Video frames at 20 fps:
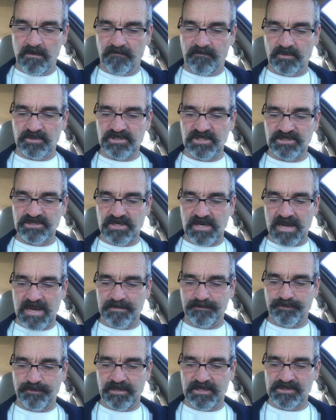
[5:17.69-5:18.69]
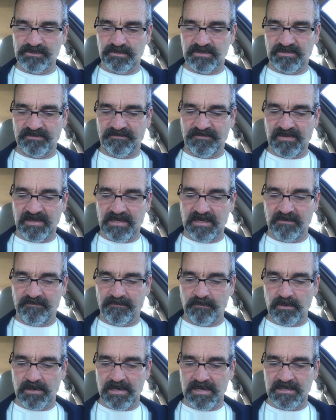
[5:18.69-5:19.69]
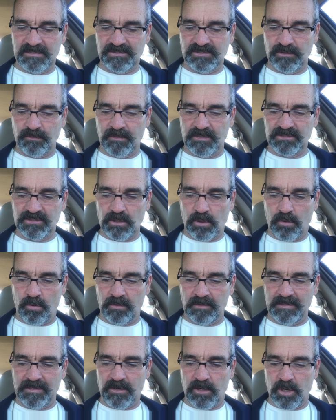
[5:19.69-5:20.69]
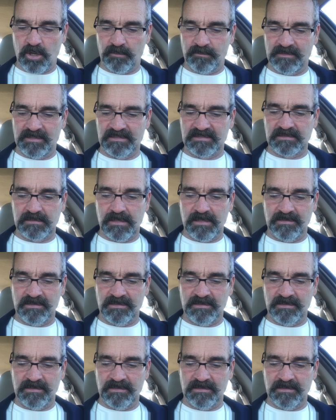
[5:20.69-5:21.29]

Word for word: For such a high priest was fitting for us, who is holy, harmless,